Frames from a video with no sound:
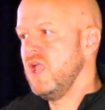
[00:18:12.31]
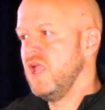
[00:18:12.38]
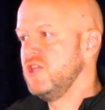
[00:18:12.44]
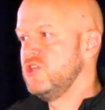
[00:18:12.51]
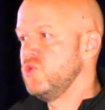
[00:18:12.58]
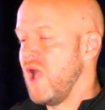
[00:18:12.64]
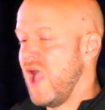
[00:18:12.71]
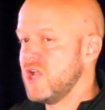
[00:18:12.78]

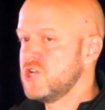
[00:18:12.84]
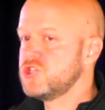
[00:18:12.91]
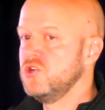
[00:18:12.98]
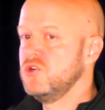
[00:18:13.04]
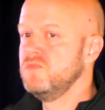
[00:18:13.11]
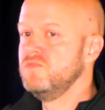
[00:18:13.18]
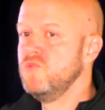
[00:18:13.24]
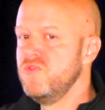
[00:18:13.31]
into
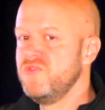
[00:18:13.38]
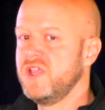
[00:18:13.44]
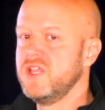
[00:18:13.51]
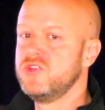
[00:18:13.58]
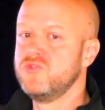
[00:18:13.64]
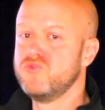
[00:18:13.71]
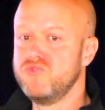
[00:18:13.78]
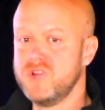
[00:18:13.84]
actual moving
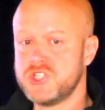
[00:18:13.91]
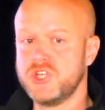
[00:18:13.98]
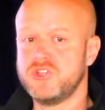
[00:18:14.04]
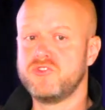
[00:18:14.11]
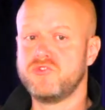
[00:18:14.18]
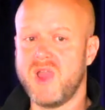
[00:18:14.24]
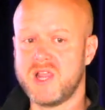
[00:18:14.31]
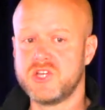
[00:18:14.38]
into rich
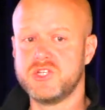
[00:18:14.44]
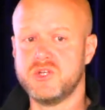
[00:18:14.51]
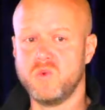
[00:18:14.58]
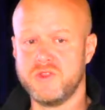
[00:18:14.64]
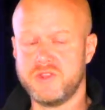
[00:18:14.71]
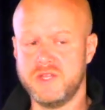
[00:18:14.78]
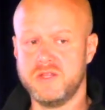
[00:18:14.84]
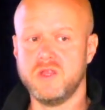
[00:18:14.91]
interaction
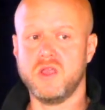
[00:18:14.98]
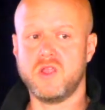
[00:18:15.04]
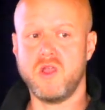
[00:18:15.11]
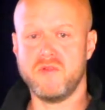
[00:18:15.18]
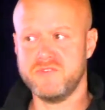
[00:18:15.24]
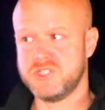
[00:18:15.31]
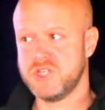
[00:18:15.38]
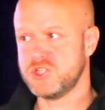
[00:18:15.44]
within the
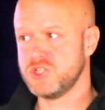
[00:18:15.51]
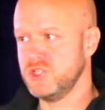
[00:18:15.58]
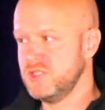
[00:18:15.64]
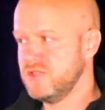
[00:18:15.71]
conversational